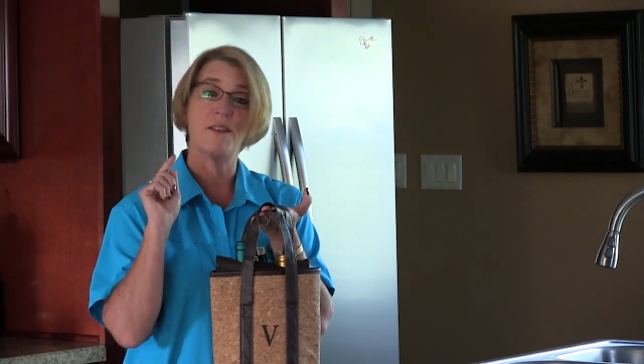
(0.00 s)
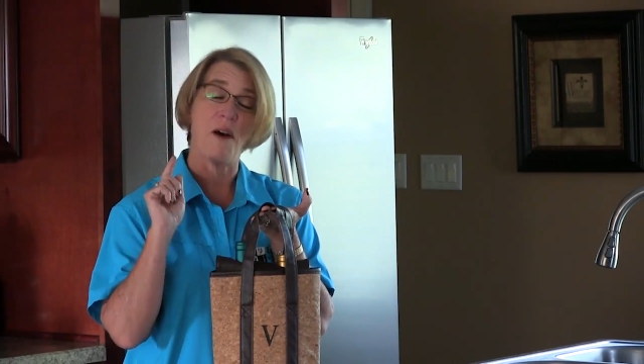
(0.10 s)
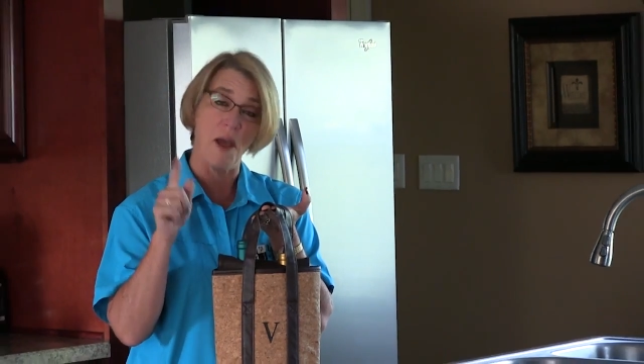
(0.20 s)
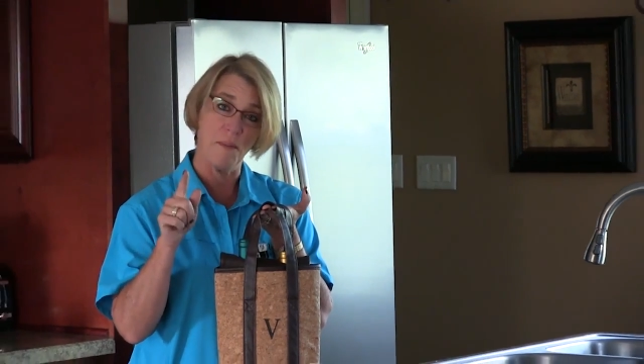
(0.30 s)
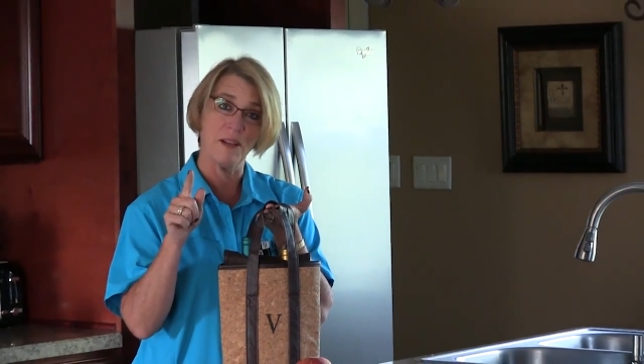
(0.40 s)
so
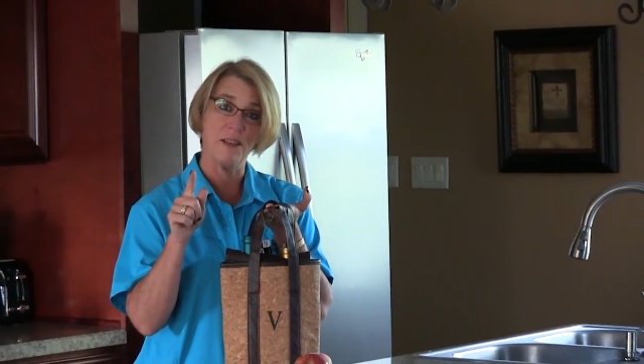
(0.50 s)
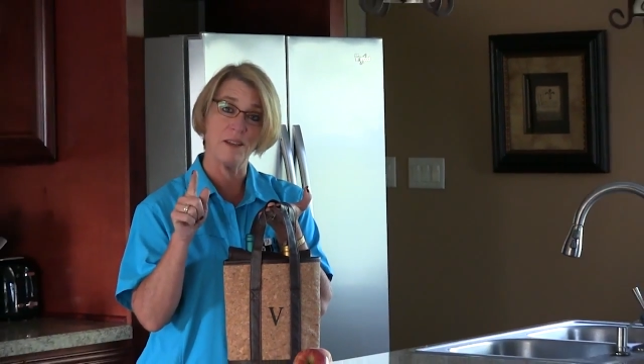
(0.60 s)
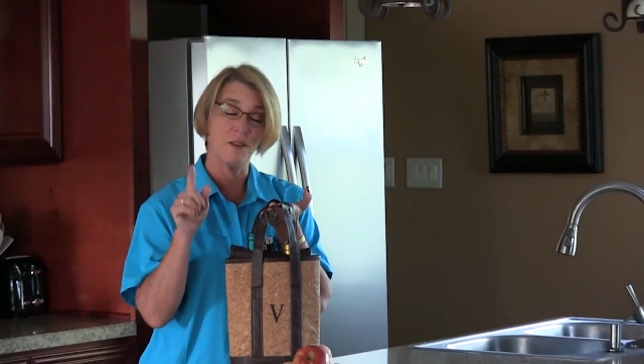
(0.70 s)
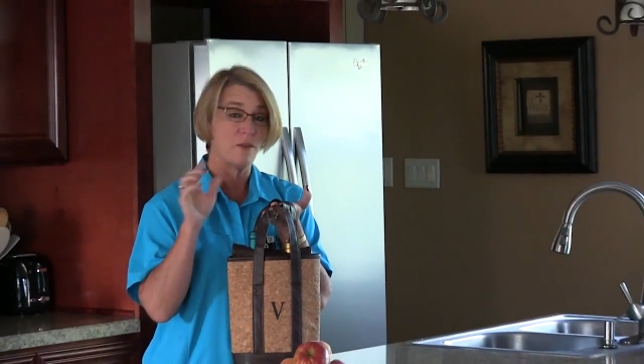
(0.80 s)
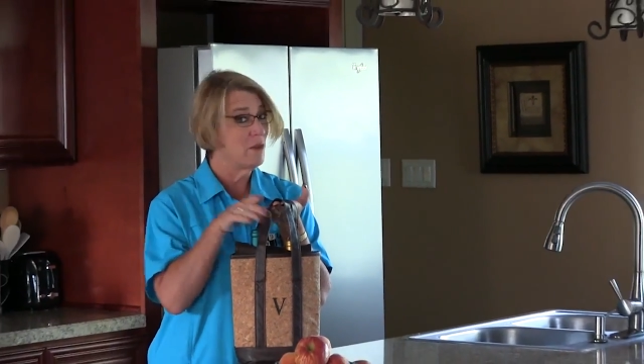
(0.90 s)
I'm gonna
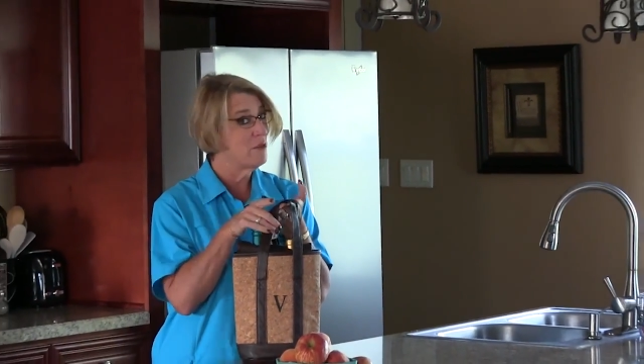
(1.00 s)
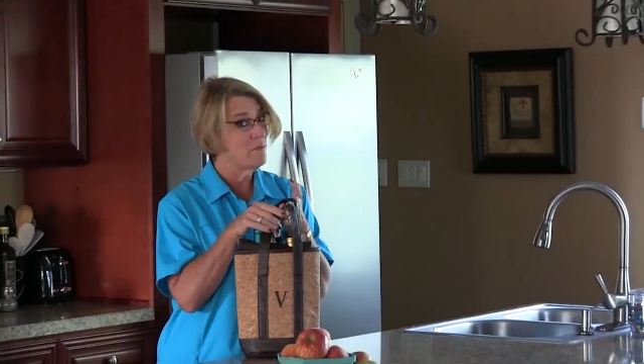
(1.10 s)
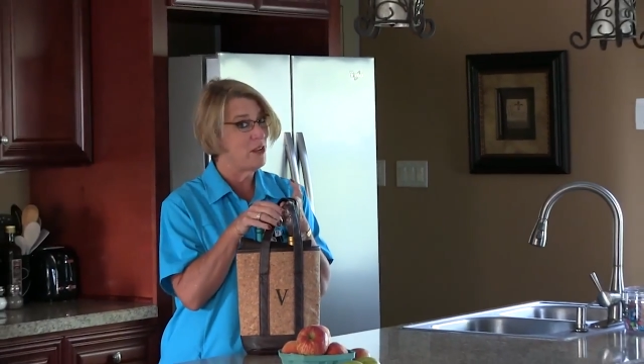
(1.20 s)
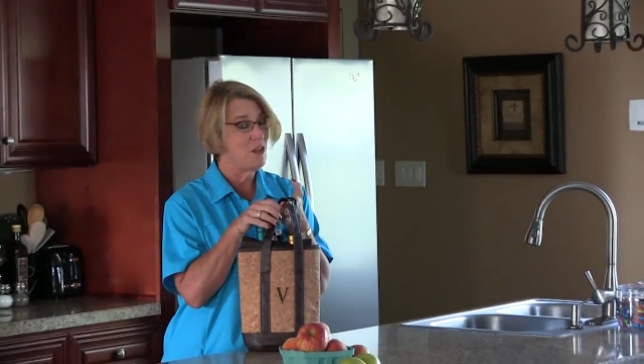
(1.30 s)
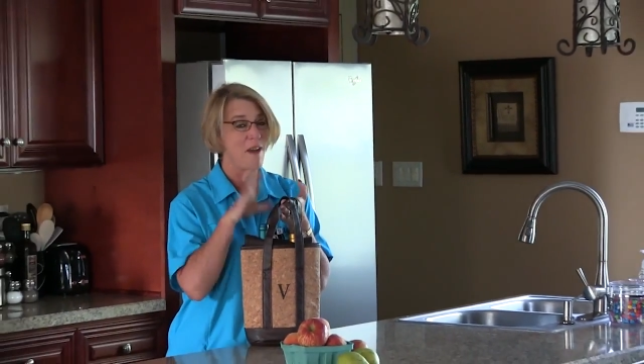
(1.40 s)
get going
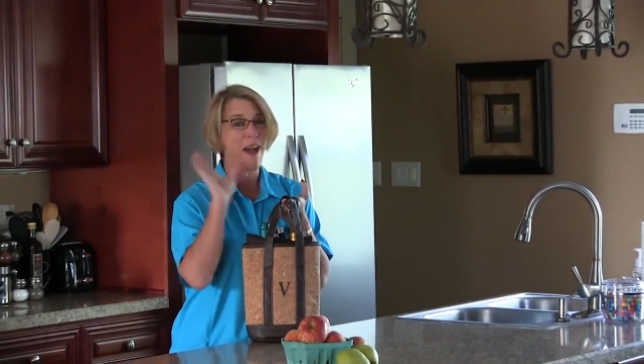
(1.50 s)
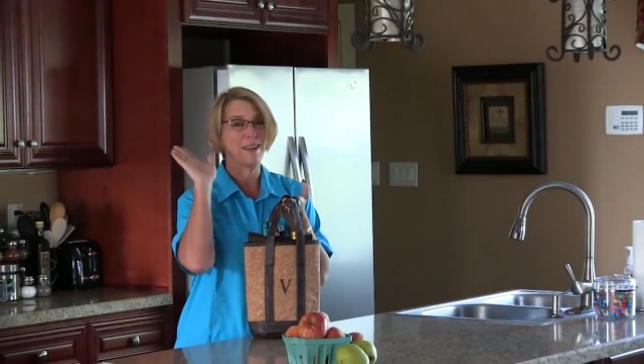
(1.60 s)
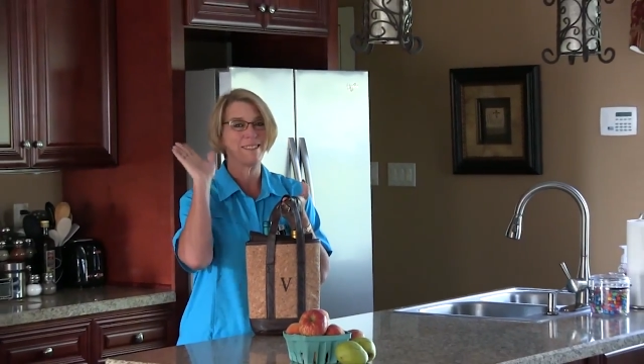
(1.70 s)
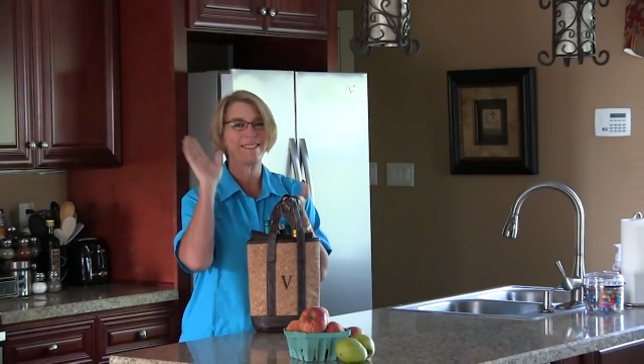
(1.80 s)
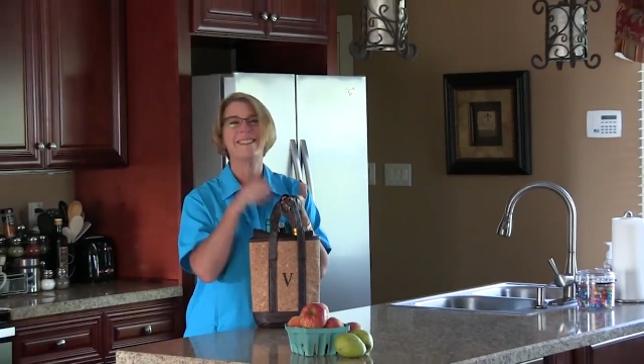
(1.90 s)
with my new
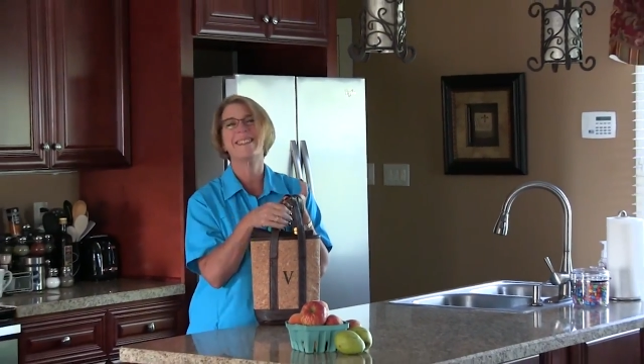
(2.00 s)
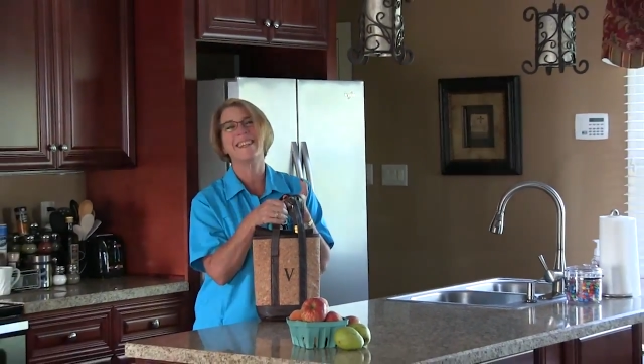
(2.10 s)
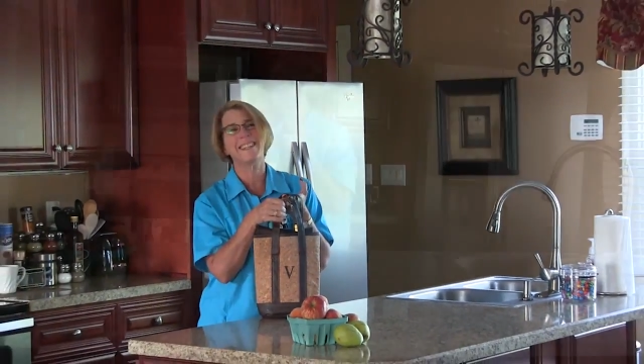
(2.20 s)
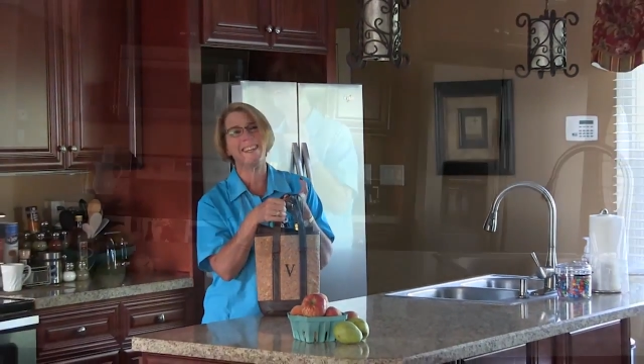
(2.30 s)
bag. See you